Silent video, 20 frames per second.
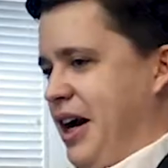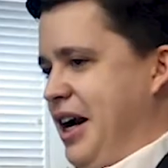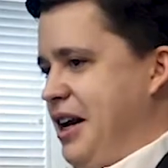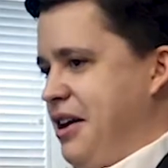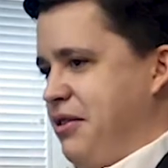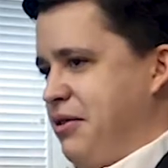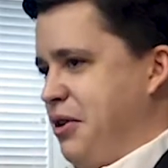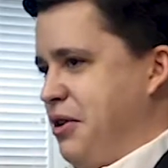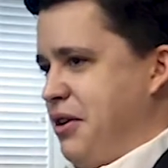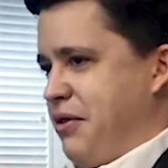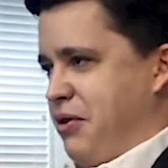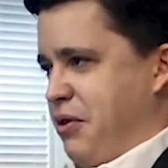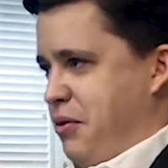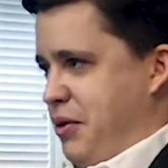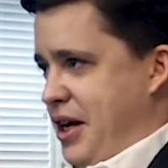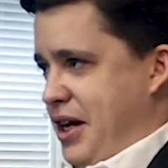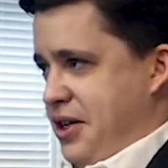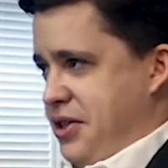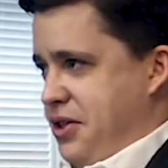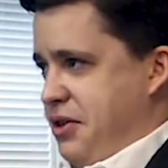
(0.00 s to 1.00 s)
are 83
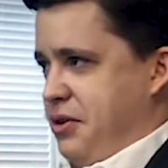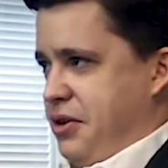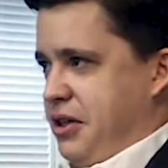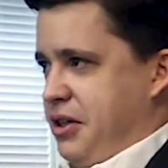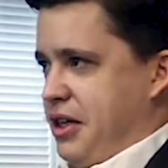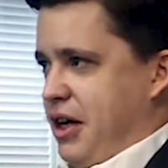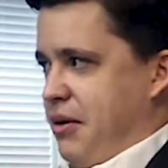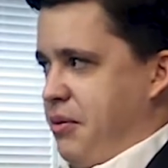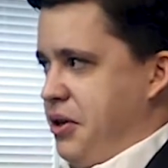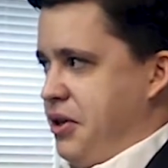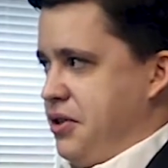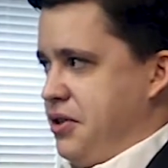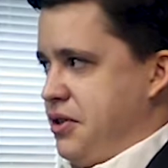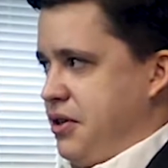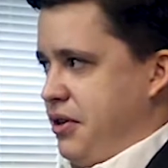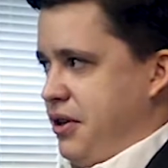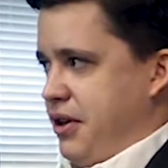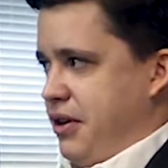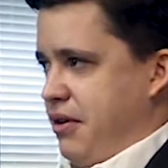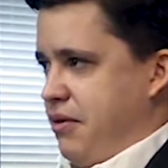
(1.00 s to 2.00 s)
different ways that you can come
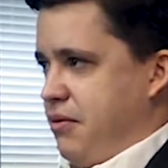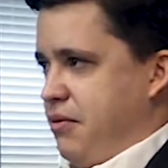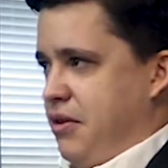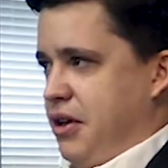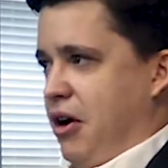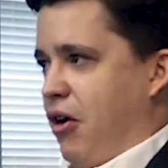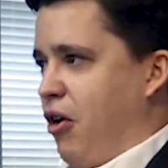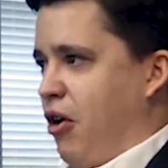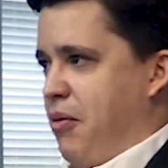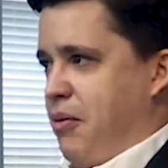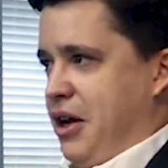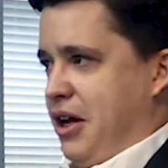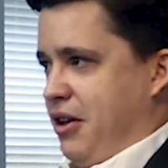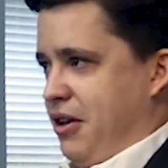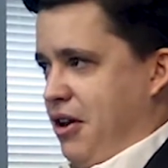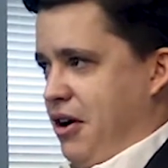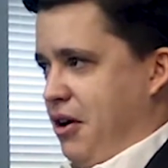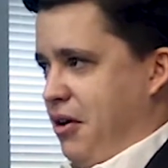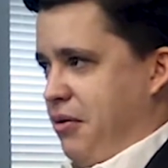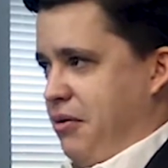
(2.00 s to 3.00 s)
into the Army
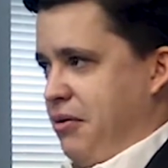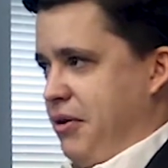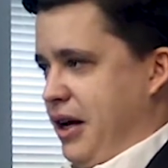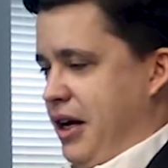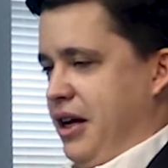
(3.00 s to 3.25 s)
alone,